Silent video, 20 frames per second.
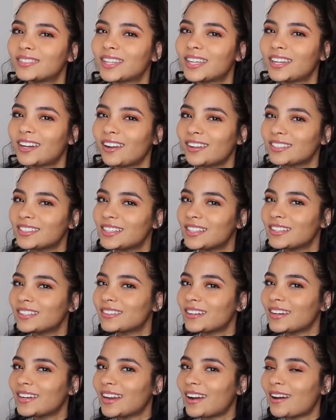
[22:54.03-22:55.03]
Can y'all see this
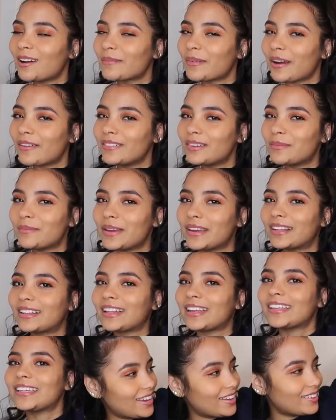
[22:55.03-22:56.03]
right now? I'm having to make
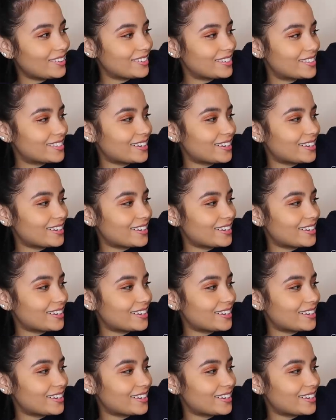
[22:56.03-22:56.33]
like huge